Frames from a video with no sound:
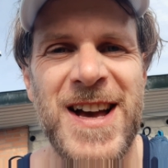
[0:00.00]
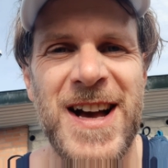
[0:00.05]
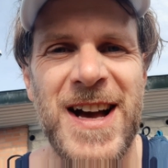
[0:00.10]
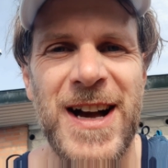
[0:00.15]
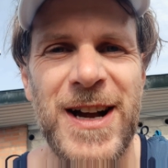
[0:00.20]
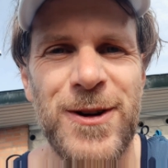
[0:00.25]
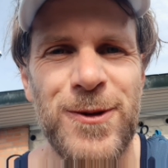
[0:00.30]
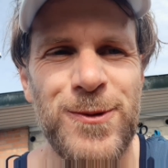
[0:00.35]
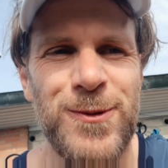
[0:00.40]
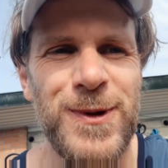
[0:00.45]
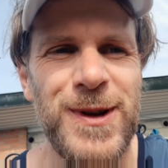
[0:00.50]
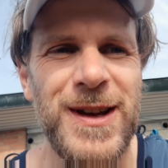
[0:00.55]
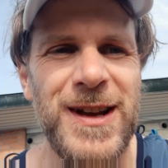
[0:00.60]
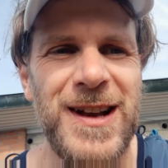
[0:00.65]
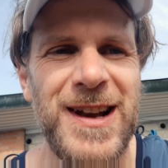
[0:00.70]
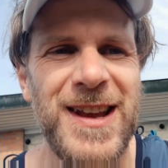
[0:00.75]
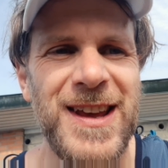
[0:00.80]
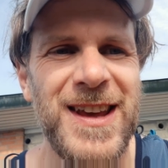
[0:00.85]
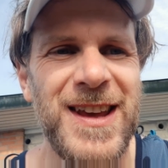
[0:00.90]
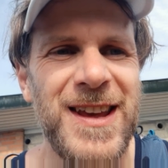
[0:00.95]
I
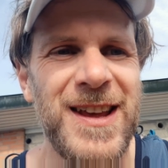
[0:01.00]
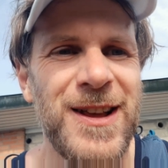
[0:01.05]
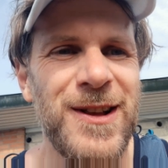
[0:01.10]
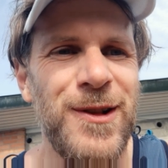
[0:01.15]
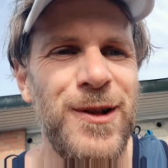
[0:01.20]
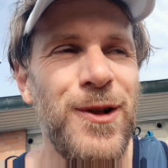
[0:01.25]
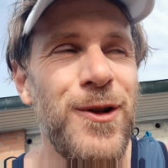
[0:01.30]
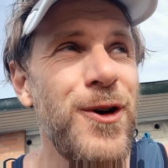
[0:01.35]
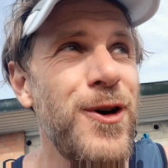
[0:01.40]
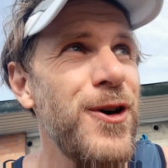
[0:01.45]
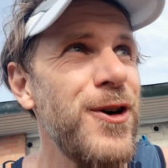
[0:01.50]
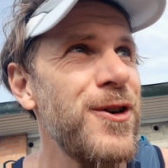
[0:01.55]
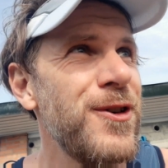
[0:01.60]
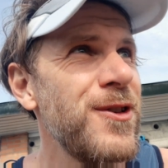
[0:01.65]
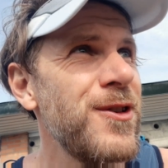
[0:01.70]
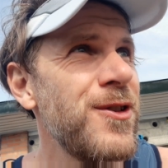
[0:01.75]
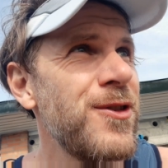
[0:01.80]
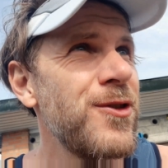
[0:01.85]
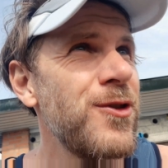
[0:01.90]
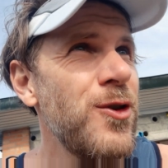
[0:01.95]
really learned
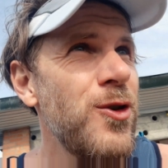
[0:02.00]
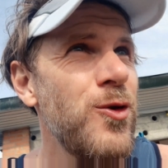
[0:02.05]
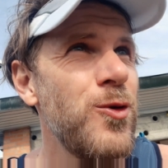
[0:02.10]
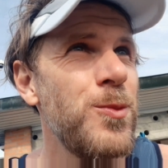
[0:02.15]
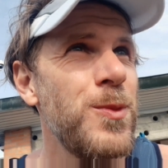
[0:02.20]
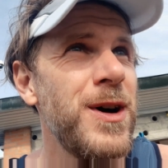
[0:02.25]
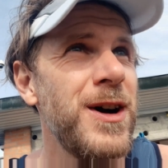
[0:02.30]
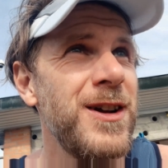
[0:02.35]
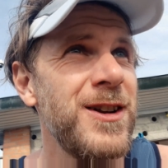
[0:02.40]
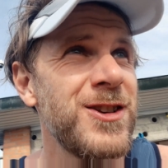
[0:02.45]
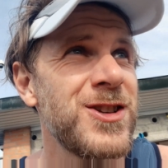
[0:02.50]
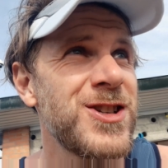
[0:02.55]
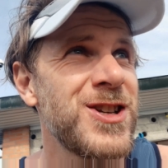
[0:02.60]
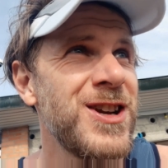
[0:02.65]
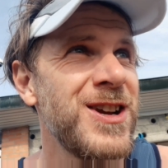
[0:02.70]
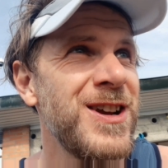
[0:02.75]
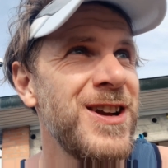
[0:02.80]
so much